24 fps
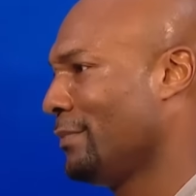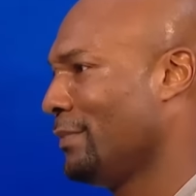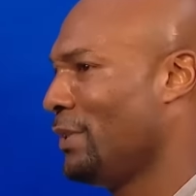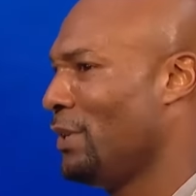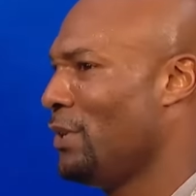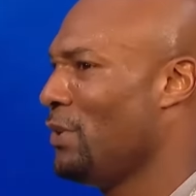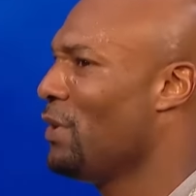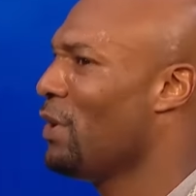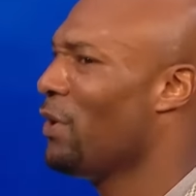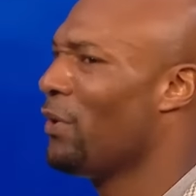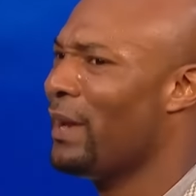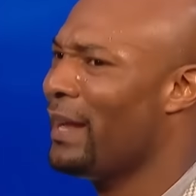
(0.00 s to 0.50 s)

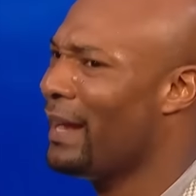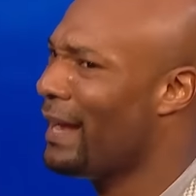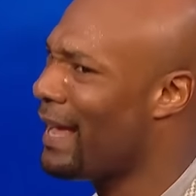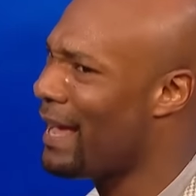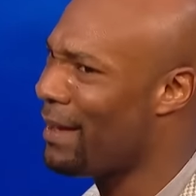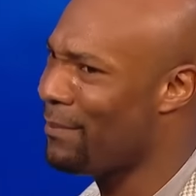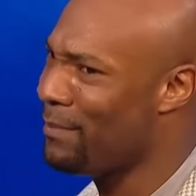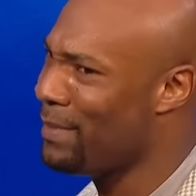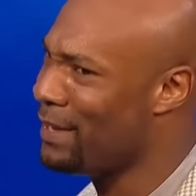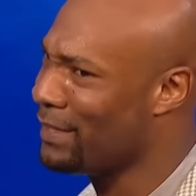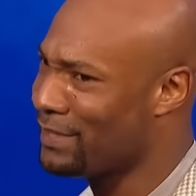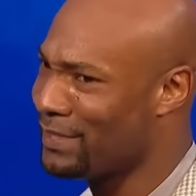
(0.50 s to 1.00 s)
You know they
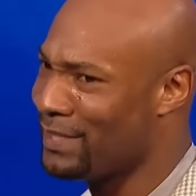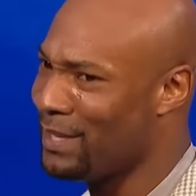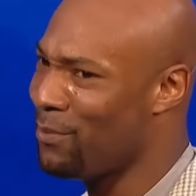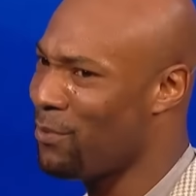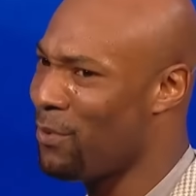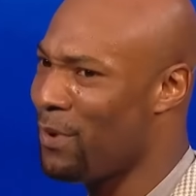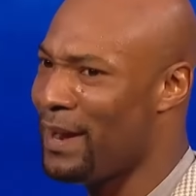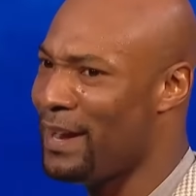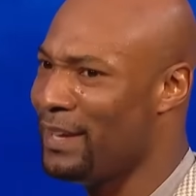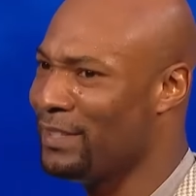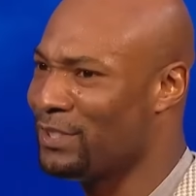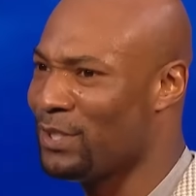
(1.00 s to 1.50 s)
got messed up
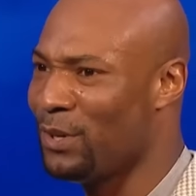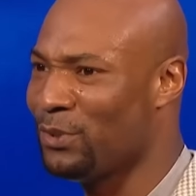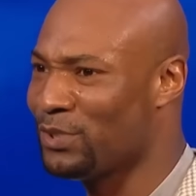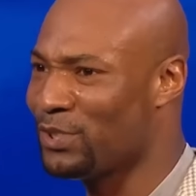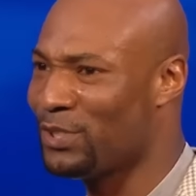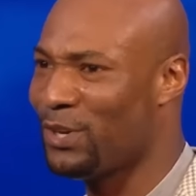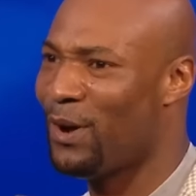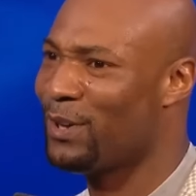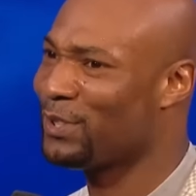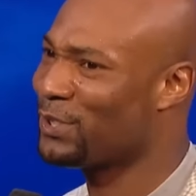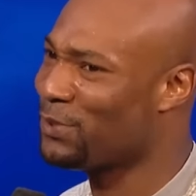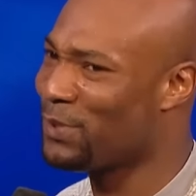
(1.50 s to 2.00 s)
ways. Don't
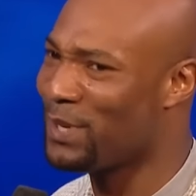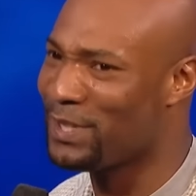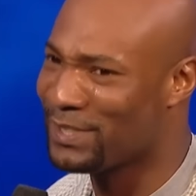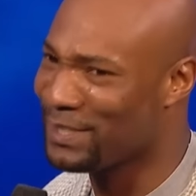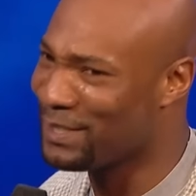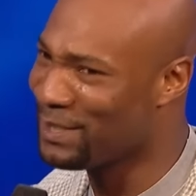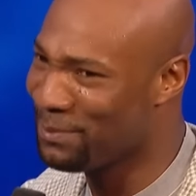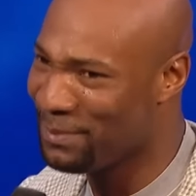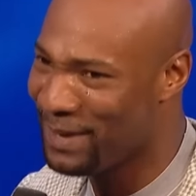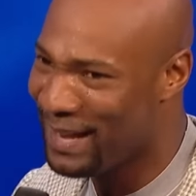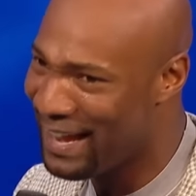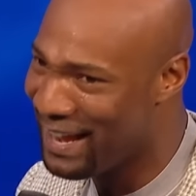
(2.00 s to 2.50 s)
start trusting
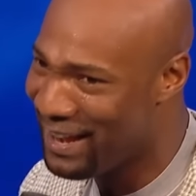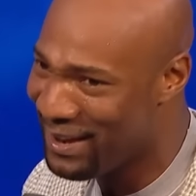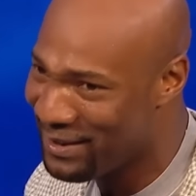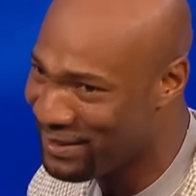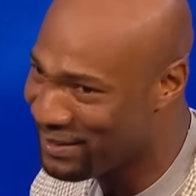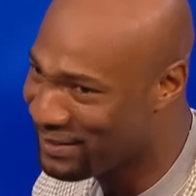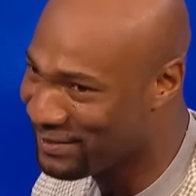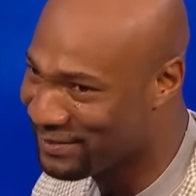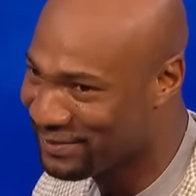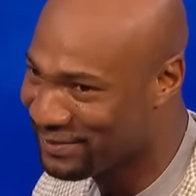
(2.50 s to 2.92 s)
them now.